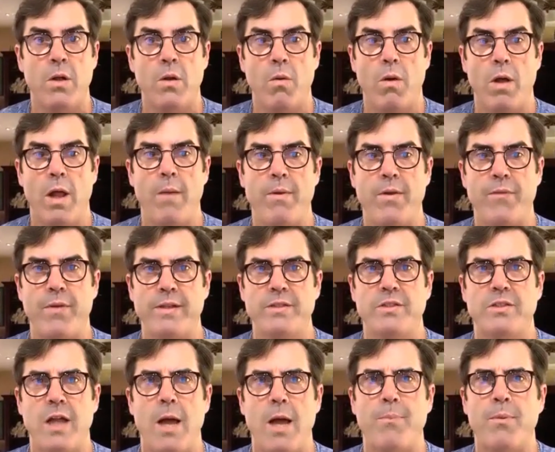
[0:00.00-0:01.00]
Well, how about if I
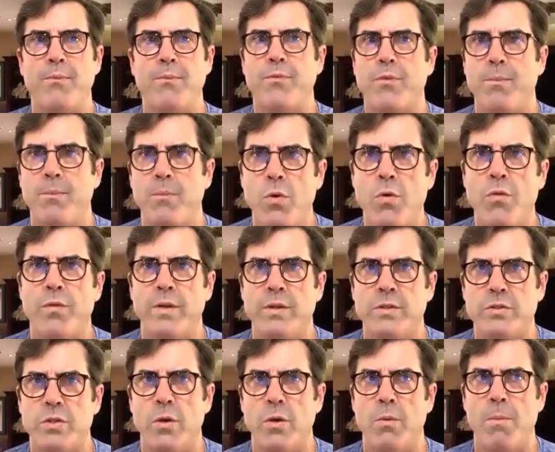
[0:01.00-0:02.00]
stop them from moving?
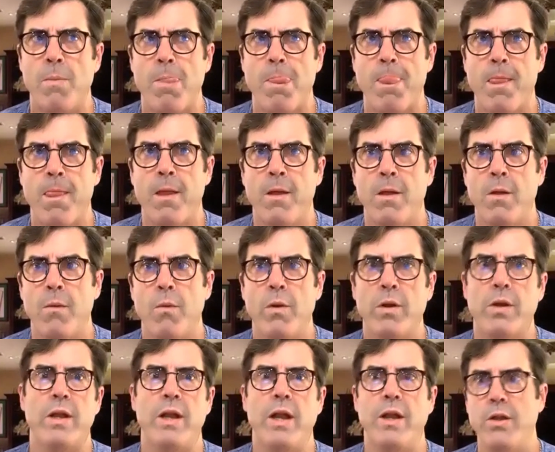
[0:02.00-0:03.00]
So what
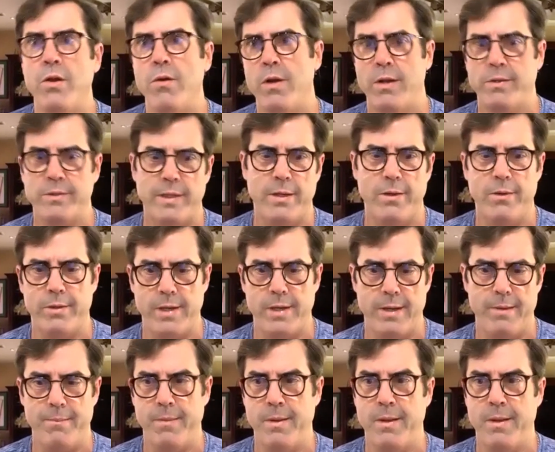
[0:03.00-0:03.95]
could I do? And I was like, okay.